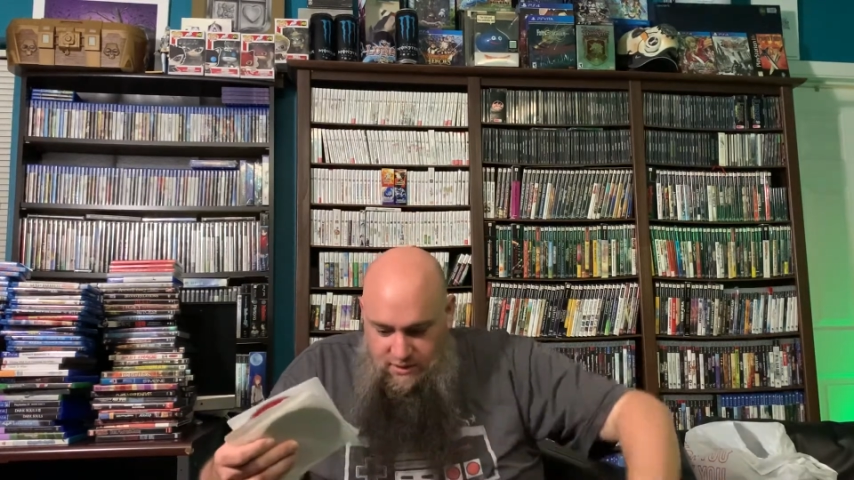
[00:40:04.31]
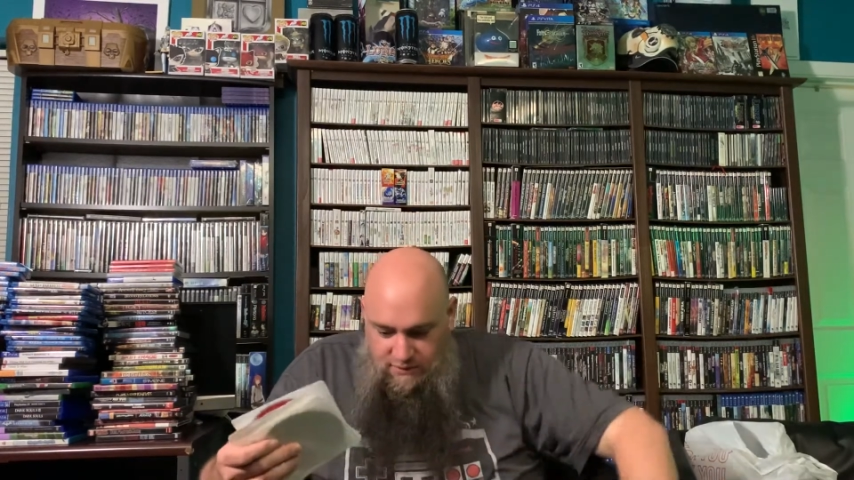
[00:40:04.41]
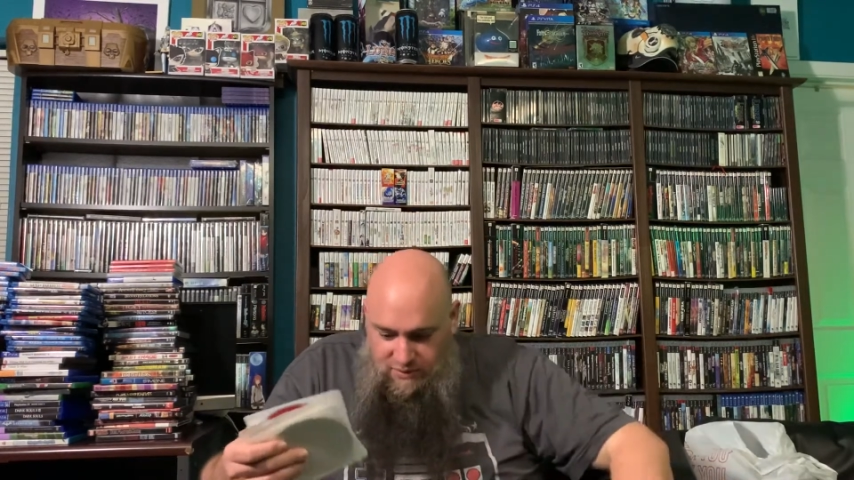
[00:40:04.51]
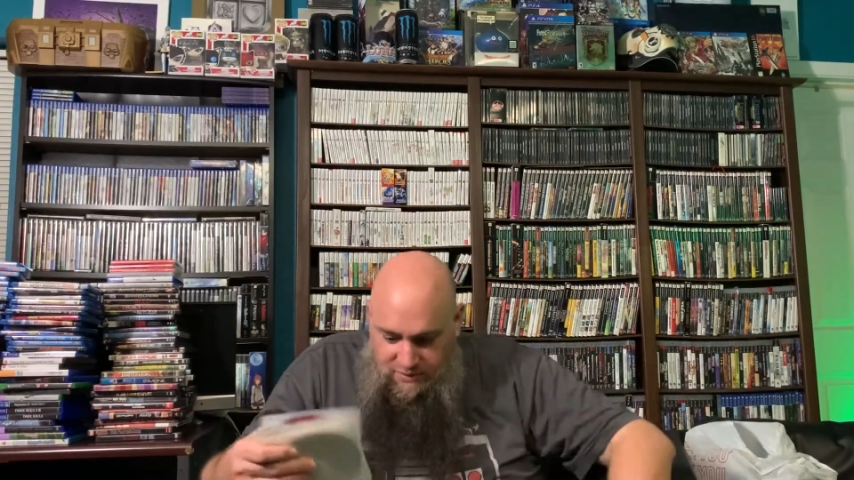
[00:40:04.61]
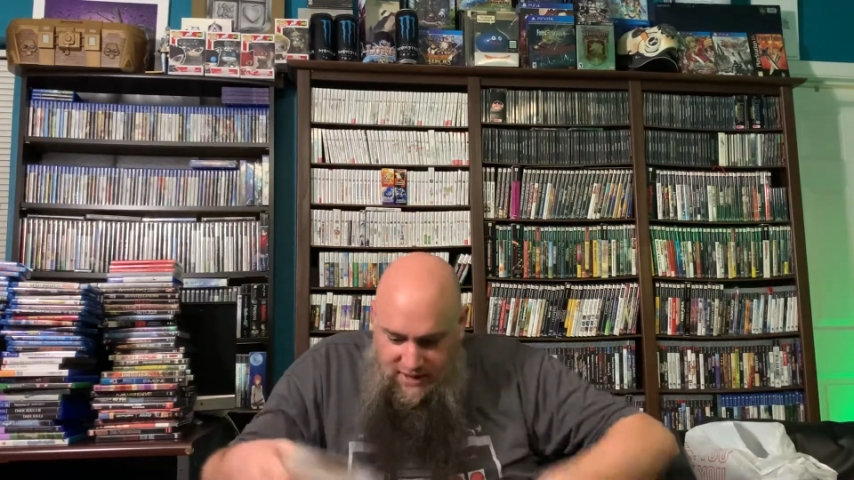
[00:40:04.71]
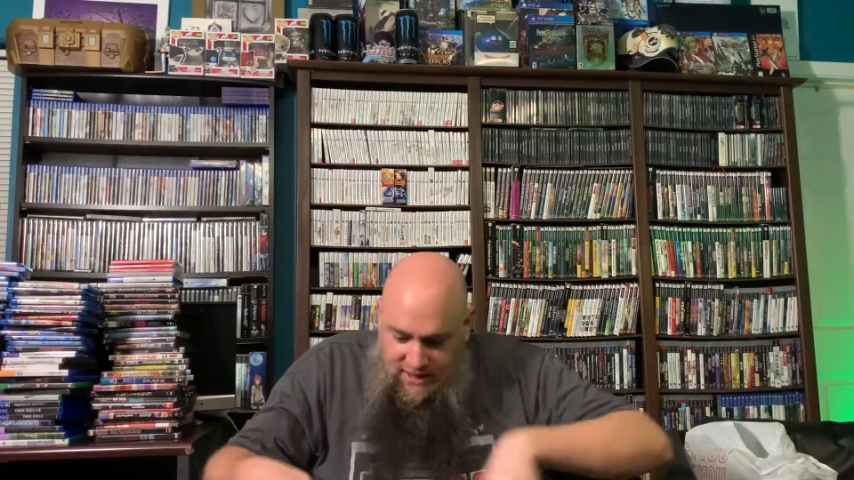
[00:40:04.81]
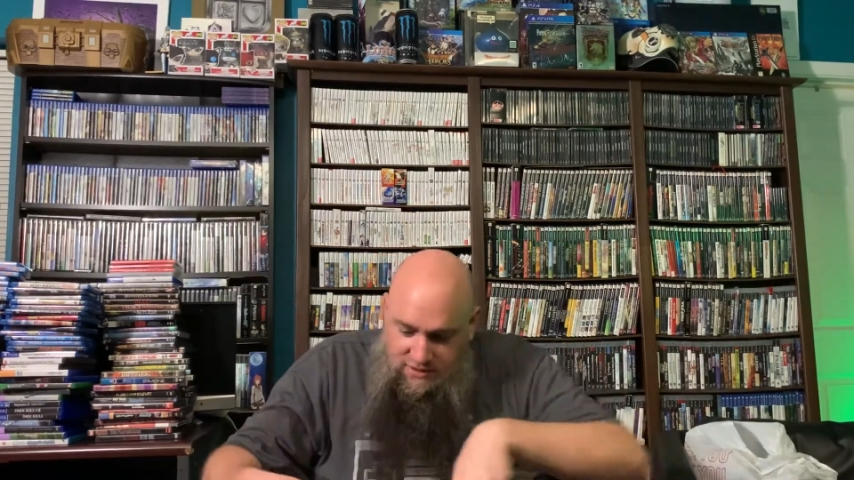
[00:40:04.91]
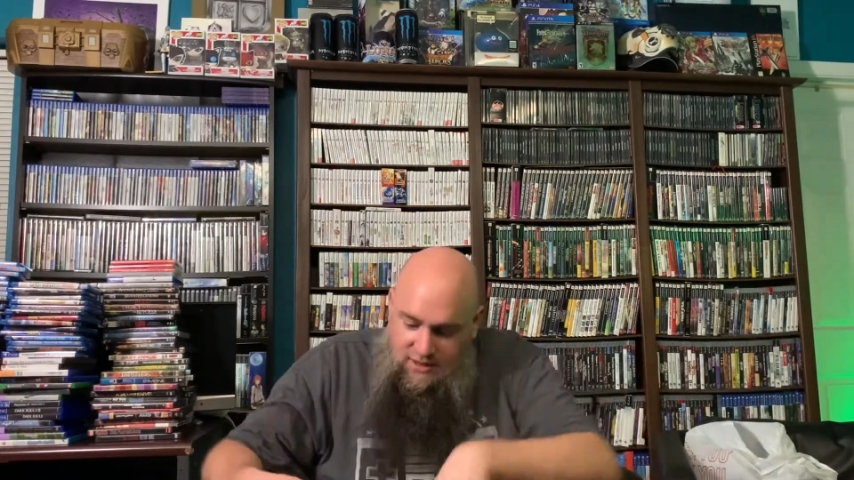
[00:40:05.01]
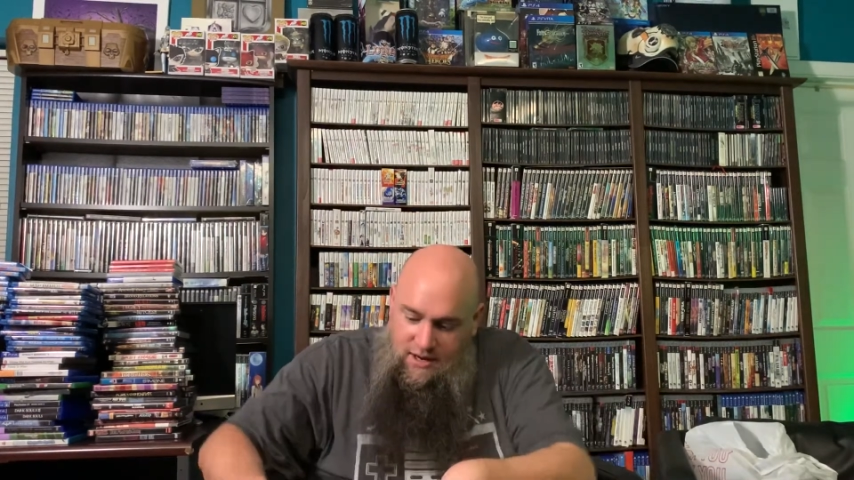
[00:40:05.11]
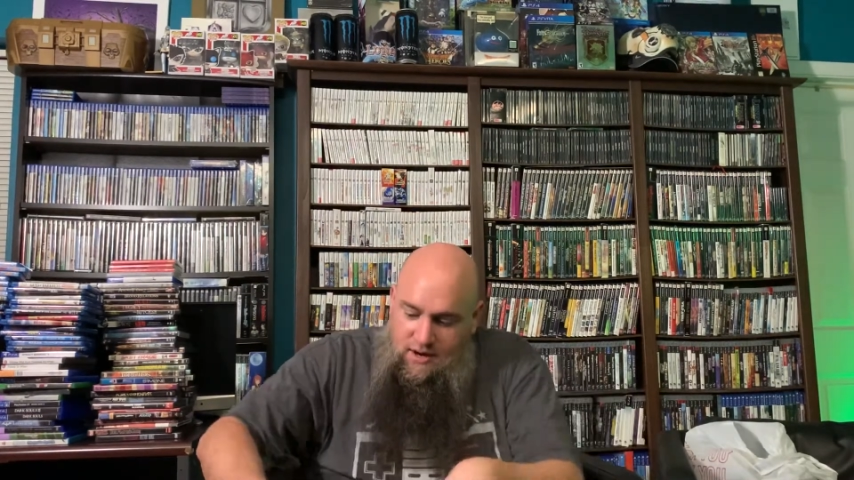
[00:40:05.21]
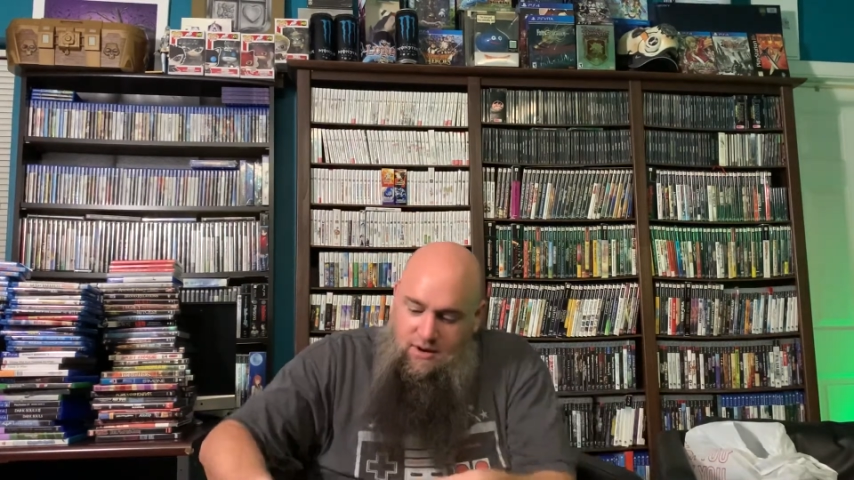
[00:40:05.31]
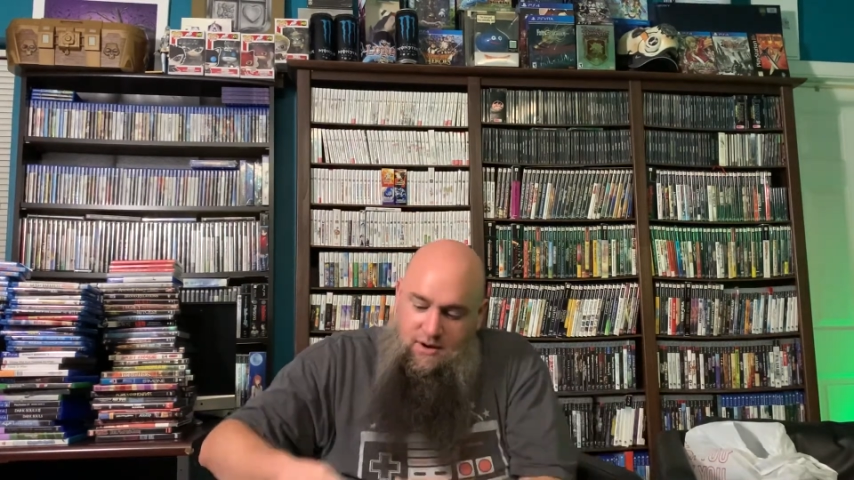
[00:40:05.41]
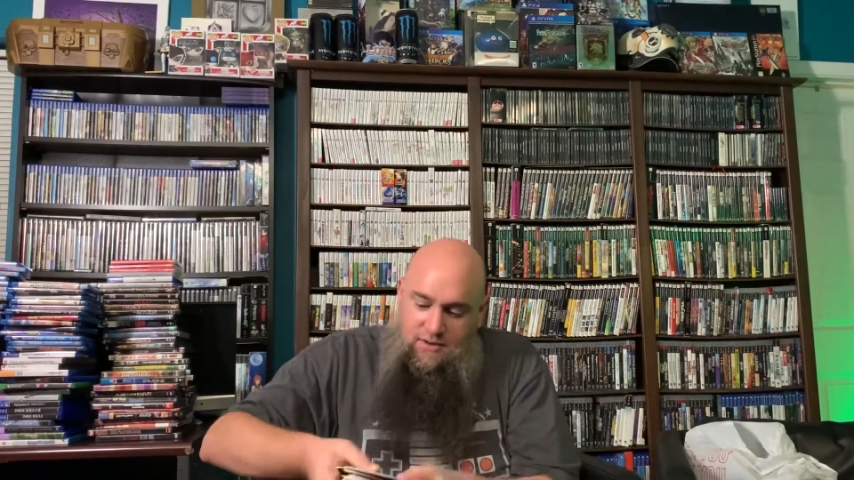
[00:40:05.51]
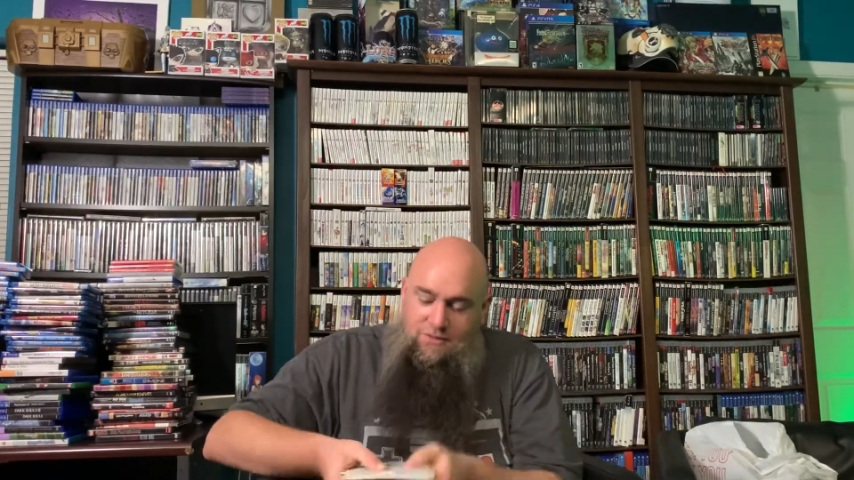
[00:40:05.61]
Empty bag there.